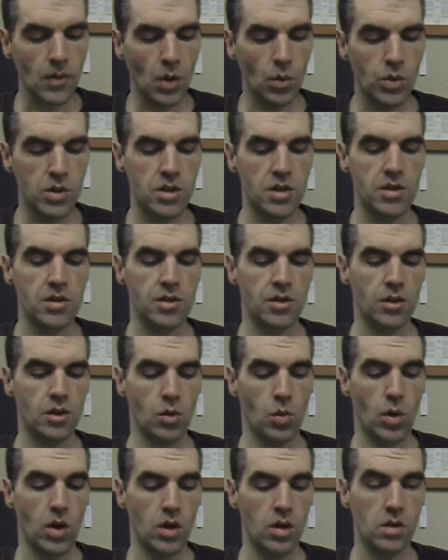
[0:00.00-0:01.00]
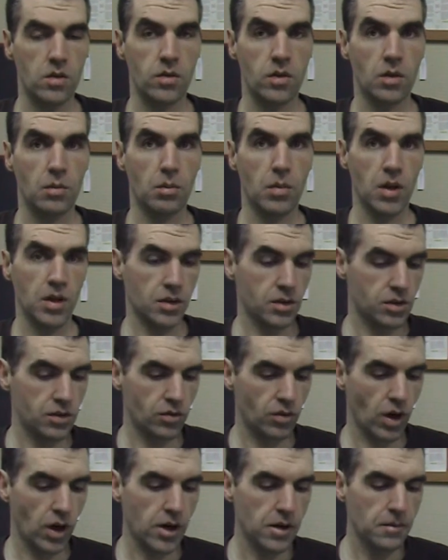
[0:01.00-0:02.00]
which is 12
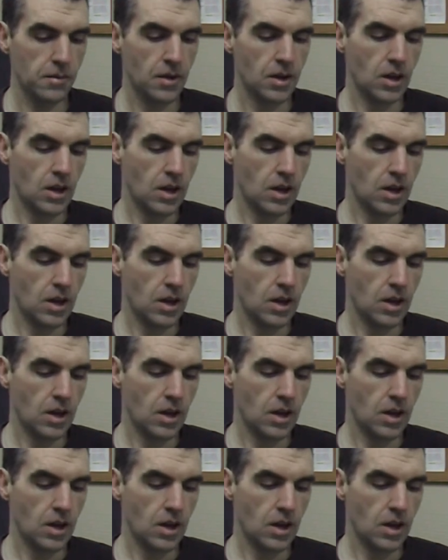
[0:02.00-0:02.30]
months, right?